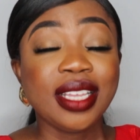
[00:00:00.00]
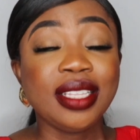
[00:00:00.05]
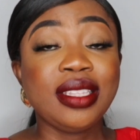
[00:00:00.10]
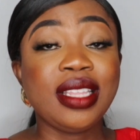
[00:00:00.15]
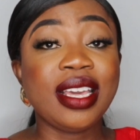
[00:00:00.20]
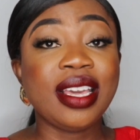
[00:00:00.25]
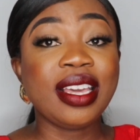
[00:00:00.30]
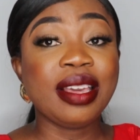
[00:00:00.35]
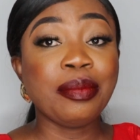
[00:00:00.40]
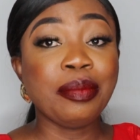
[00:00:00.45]

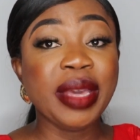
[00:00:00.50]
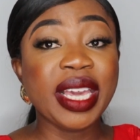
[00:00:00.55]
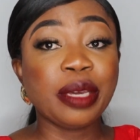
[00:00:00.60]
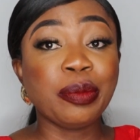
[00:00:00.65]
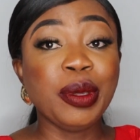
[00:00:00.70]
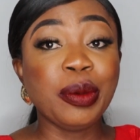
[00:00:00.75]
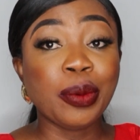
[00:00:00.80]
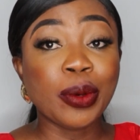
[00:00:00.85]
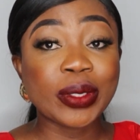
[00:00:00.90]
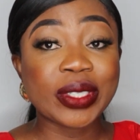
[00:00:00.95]
they make
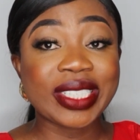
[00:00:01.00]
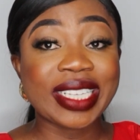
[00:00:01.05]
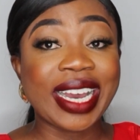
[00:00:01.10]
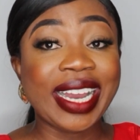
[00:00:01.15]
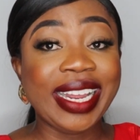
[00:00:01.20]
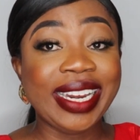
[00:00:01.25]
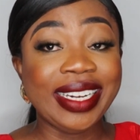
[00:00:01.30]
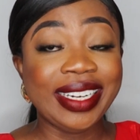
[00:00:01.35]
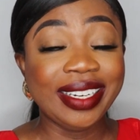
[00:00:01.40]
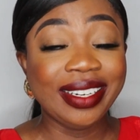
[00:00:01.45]
people
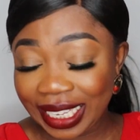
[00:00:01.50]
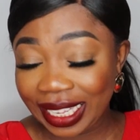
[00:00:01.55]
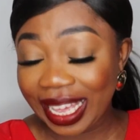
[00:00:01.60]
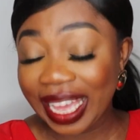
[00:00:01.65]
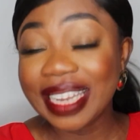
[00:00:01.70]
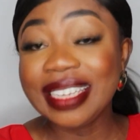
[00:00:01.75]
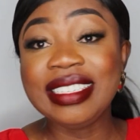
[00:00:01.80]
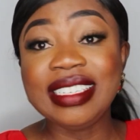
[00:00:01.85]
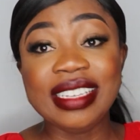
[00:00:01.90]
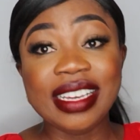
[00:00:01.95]
sign
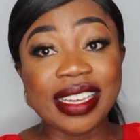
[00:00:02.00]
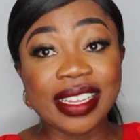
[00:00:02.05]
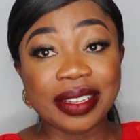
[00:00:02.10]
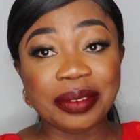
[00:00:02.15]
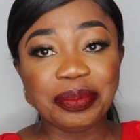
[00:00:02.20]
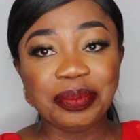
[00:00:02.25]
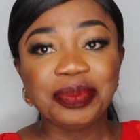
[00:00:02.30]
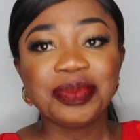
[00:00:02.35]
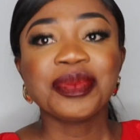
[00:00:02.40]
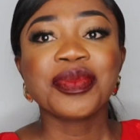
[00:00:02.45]

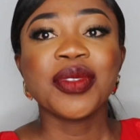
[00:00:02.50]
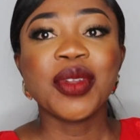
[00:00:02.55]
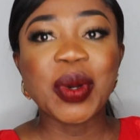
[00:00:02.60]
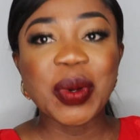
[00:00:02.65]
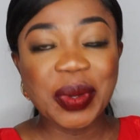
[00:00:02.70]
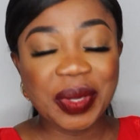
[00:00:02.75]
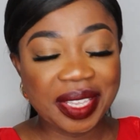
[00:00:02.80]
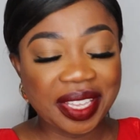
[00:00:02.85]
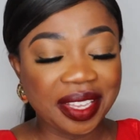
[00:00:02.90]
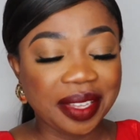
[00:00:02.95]
NDA.
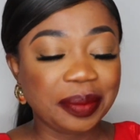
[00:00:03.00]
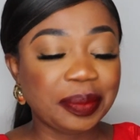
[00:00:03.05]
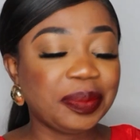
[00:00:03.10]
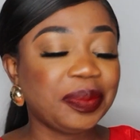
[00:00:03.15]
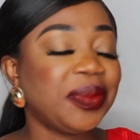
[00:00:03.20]
Okay.